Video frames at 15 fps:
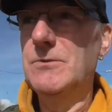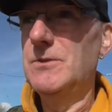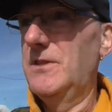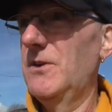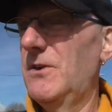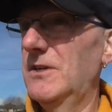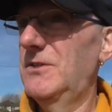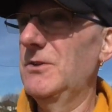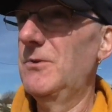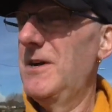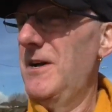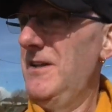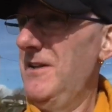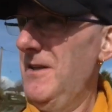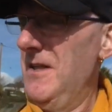So I thought I'd
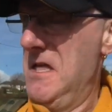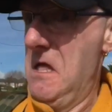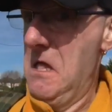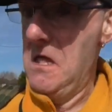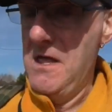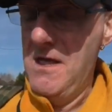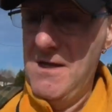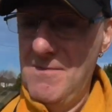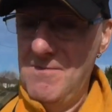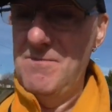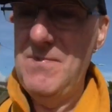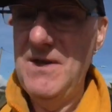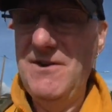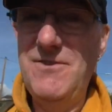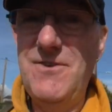do a
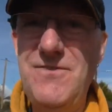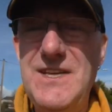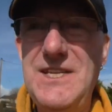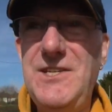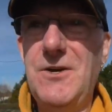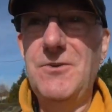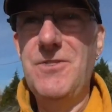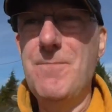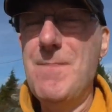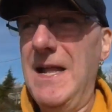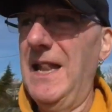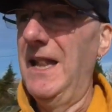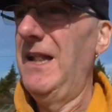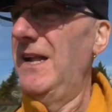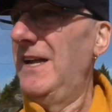bit of a video of the
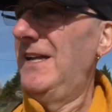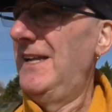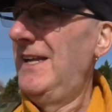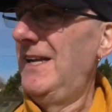mental.